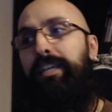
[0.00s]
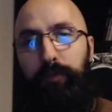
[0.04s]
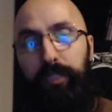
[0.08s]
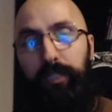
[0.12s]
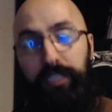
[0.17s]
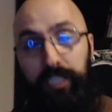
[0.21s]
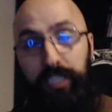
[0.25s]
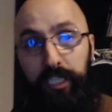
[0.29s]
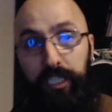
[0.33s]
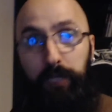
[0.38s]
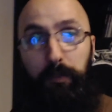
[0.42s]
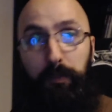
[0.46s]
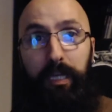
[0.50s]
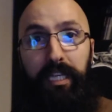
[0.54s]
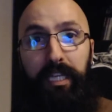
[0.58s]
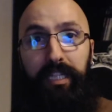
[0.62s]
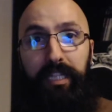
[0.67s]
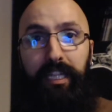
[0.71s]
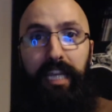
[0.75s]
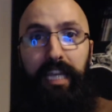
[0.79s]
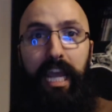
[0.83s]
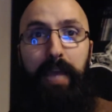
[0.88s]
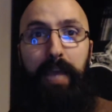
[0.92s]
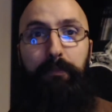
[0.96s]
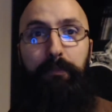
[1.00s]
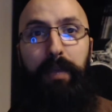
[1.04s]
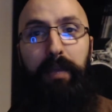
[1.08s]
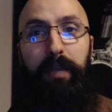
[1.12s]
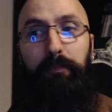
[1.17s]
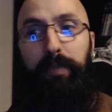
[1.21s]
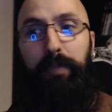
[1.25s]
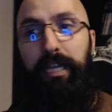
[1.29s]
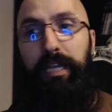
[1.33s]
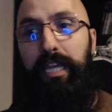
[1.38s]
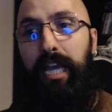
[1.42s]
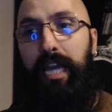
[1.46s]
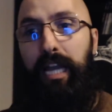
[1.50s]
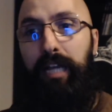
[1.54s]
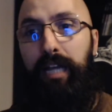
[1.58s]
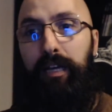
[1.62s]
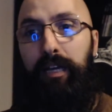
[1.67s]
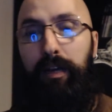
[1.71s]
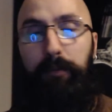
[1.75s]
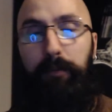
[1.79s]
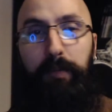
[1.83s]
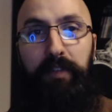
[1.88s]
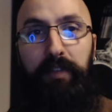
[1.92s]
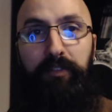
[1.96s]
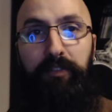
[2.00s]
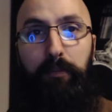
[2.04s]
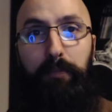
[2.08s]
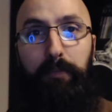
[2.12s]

which despite the campaign being at a bit of